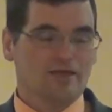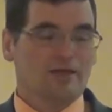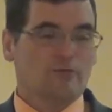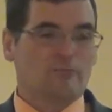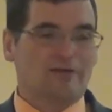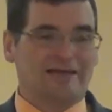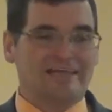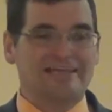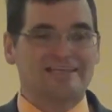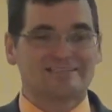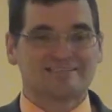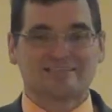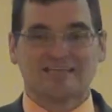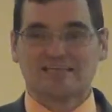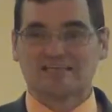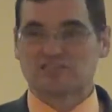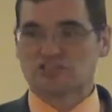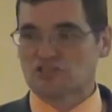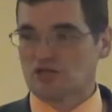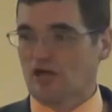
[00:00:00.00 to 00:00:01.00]
When he
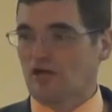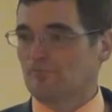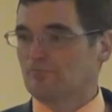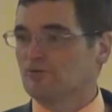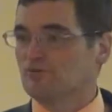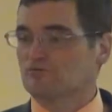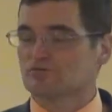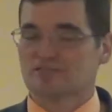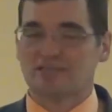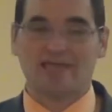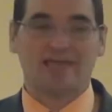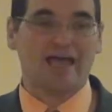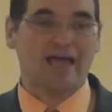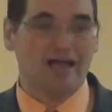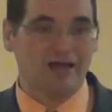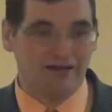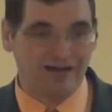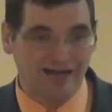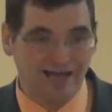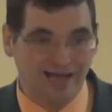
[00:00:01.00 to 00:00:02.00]
says jump, you say
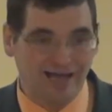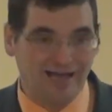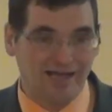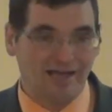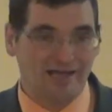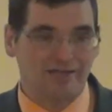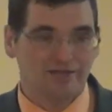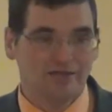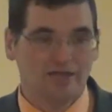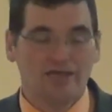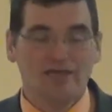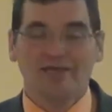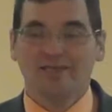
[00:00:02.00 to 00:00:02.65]
how high,